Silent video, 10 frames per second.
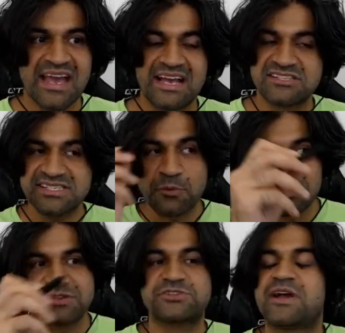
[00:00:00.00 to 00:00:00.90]
It's just that
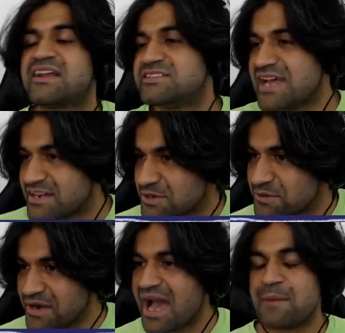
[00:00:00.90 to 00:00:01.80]
with your strategy, I don't
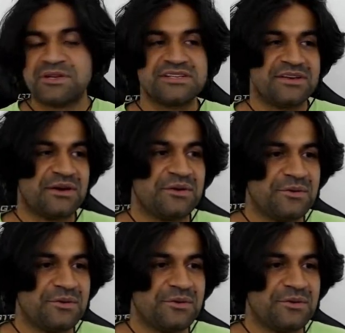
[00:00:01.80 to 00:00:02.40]
happen to know